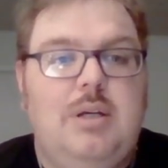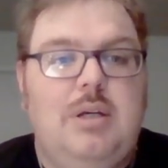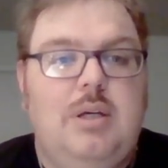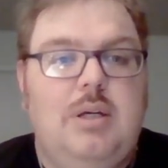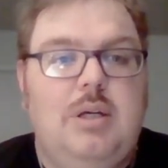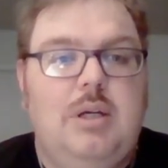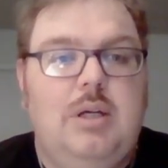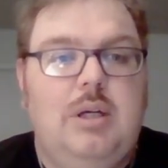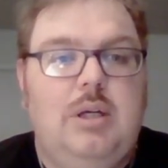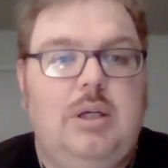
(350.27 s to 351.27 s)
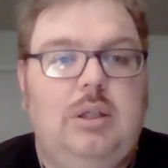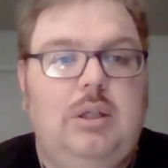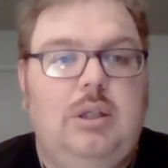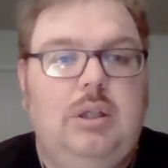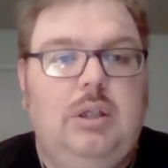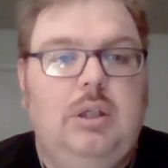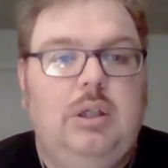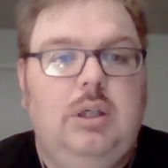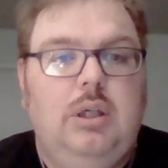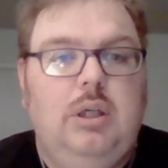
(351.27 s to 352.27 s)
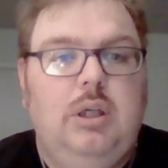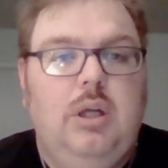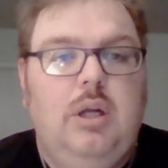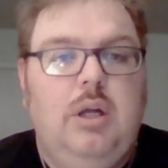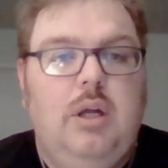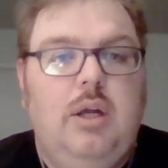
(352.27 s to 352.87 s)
(no one is talking)